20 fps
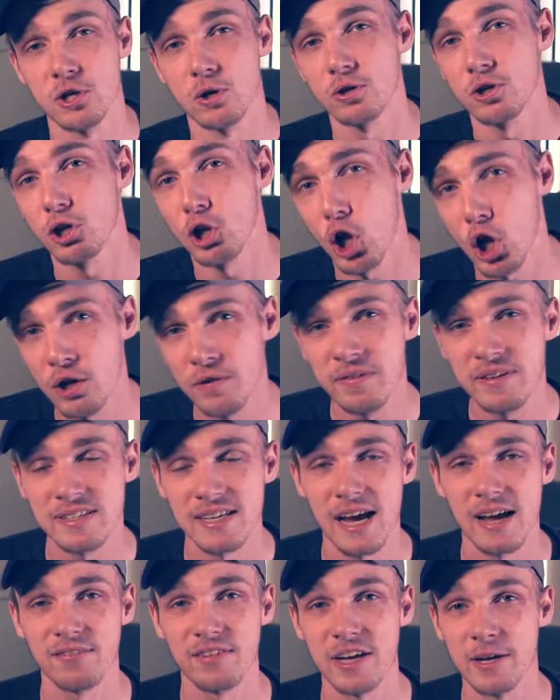note, a lot of us
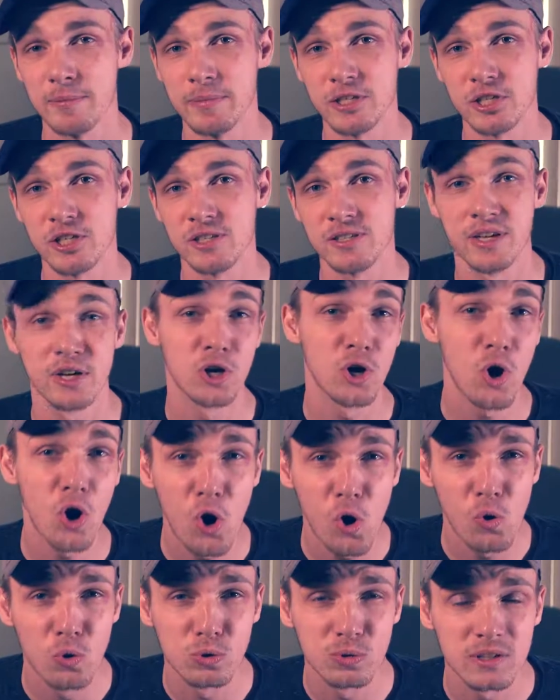have images that are
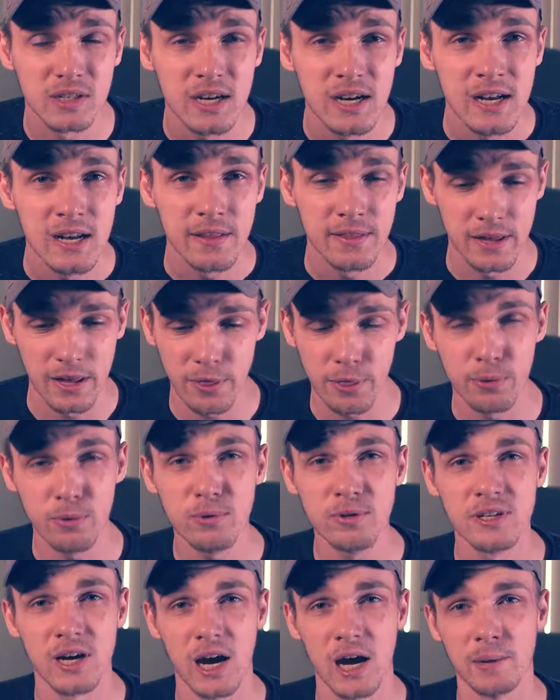old, that through
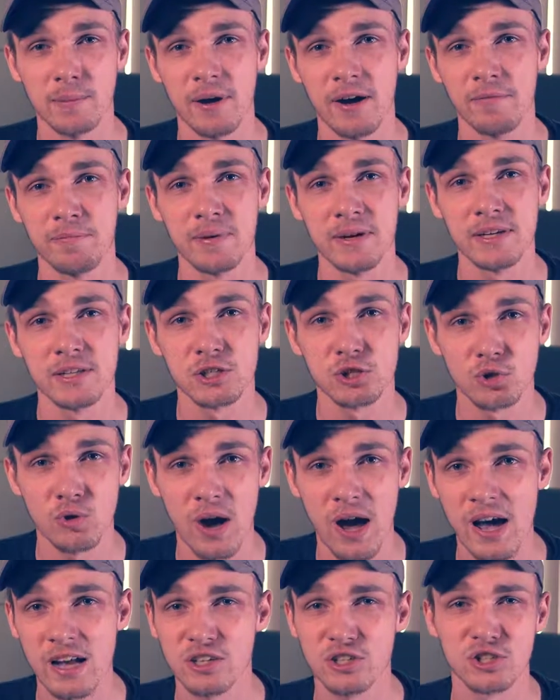time have been
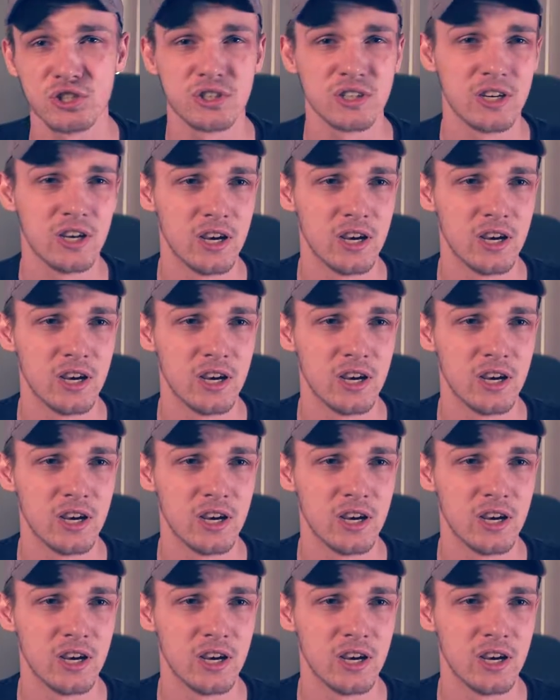scratched,